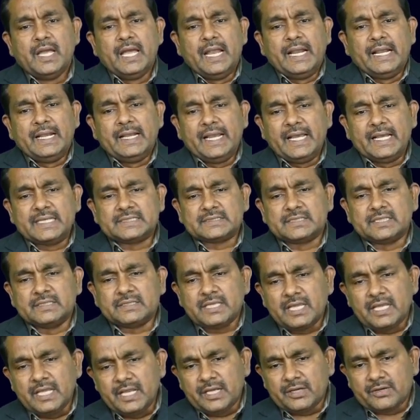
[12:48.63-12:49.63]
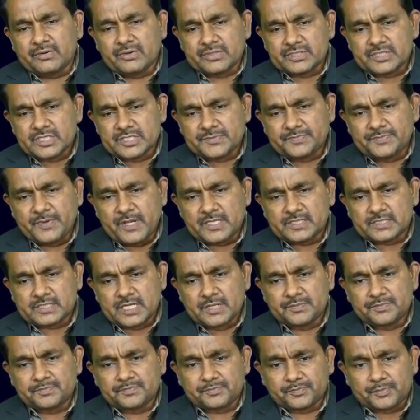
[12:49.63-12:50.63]
Next, theory questions based
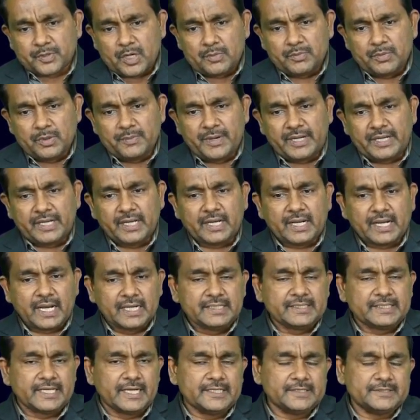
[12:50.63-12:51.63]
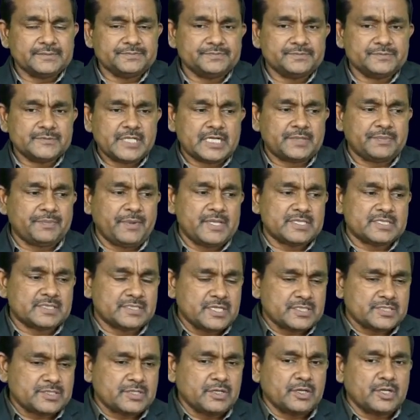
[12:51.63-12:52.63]
on problematic content. That means
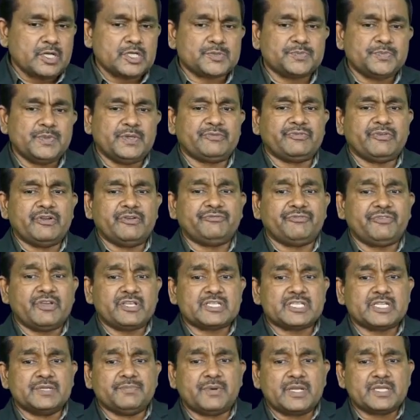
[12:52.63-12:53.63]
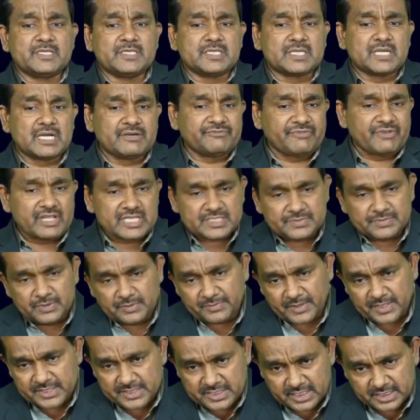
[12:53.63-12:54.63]
distinguish between fixed budget and flexible
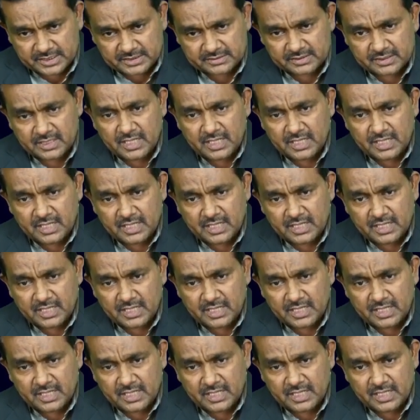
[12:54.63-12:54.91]
budget.